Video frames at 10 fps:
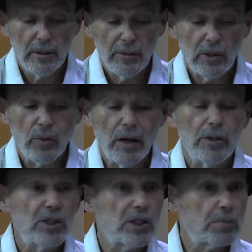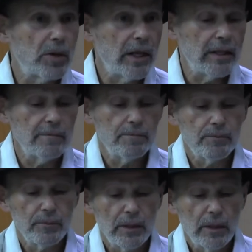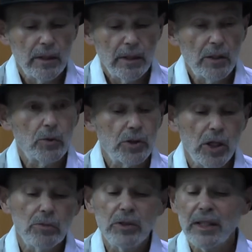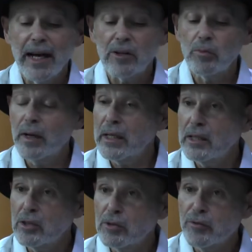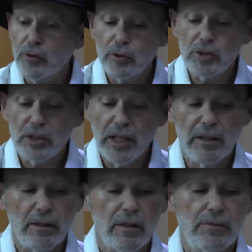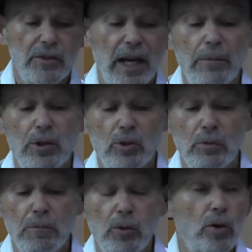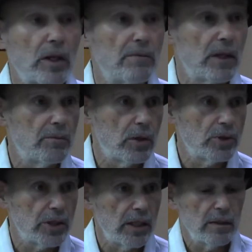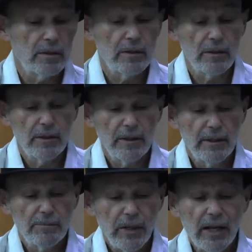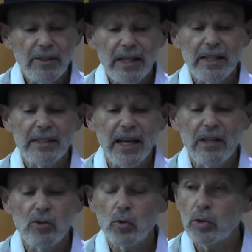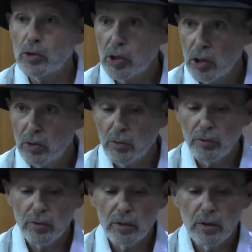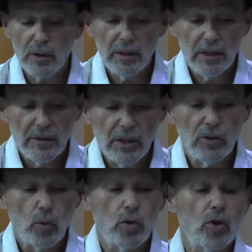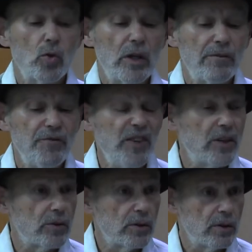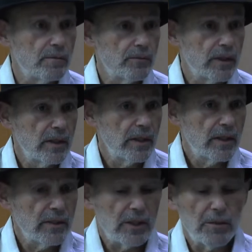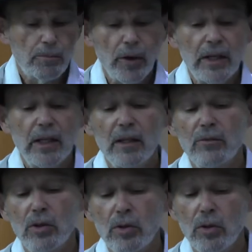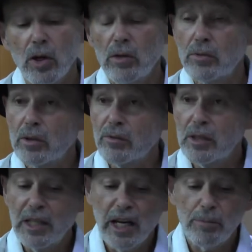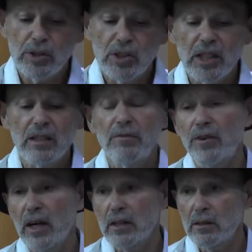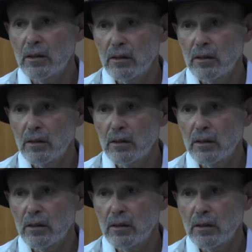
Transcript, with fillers: And the rabbis explain it was known to God Almighty that the first set of tablets would be broken by Moshe. Had they contained the word Tov, then the world would have feared that the breaking of the Luchot, of the tablets, signified